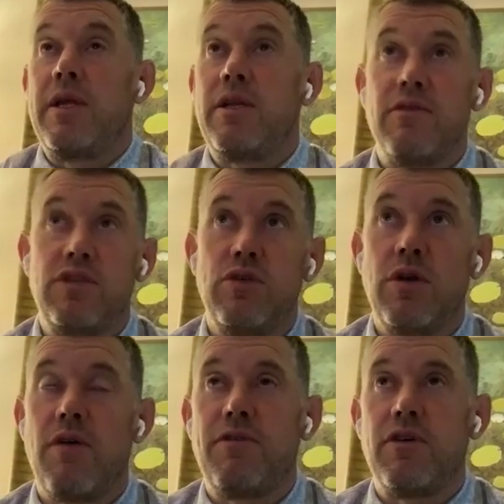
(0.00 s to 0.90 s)
Played over two
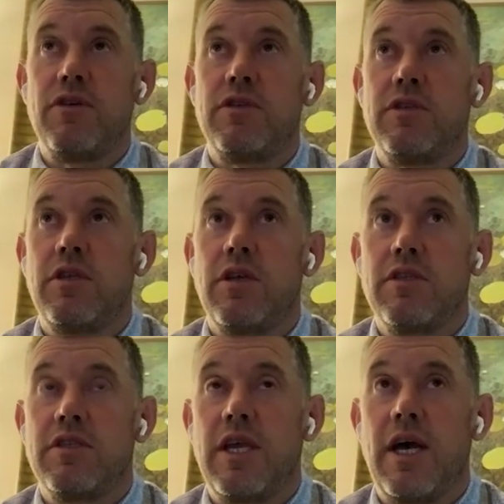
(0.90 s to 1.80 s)
golf courses
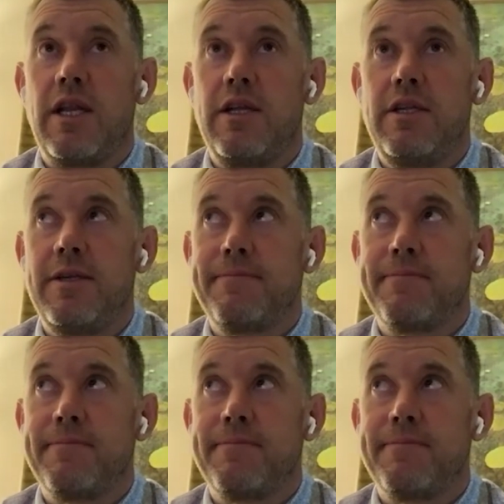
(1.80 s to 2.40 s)
on Sea Island,